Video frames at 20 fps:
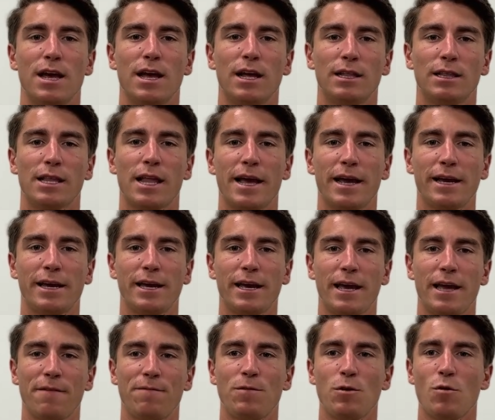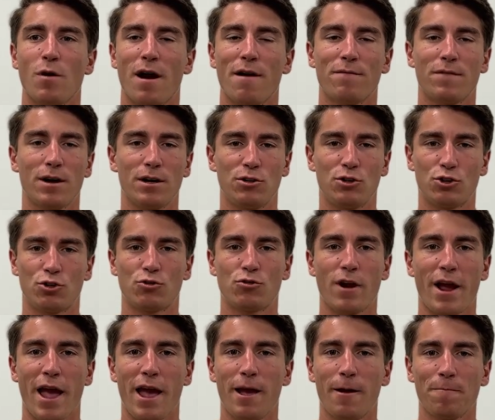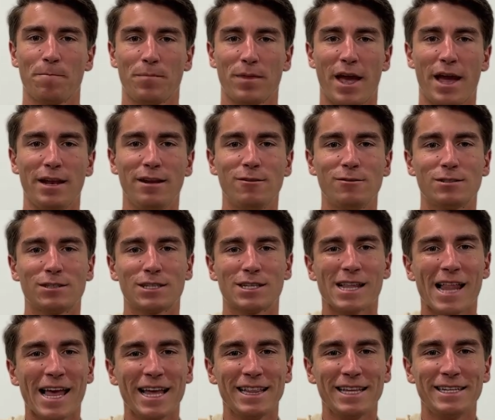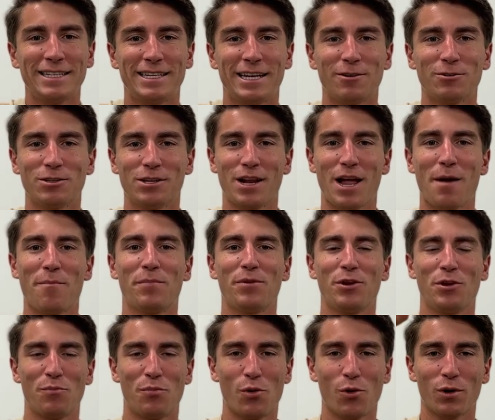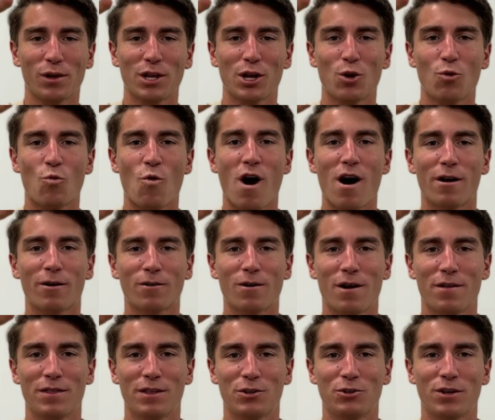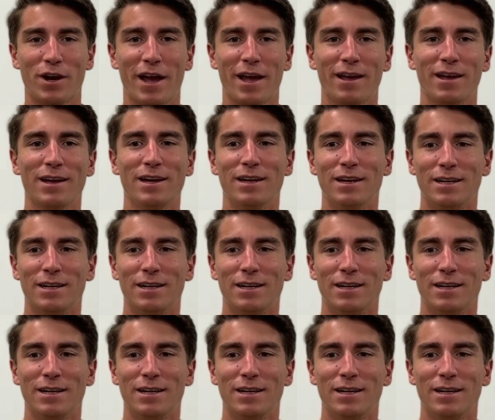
like if you have a tray and you slightly tilt it up and you pour a little water on the tray,